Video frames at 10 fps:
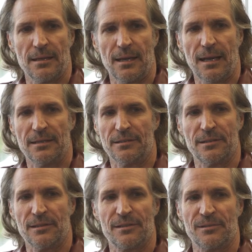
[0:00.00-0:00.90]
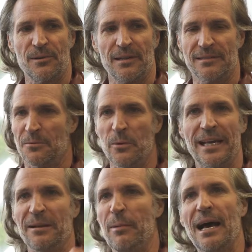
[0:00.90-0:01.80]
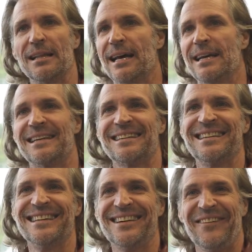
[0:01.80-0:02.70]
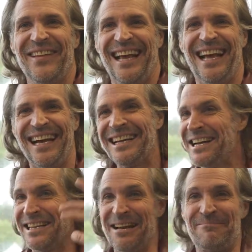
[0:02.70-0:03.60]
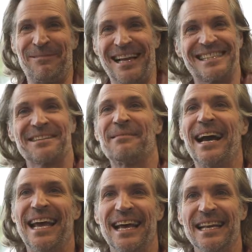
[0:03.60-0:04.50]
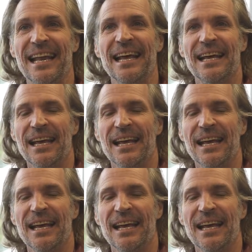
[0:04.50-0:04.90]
it's just sort of this wicked ballet that plays in my head.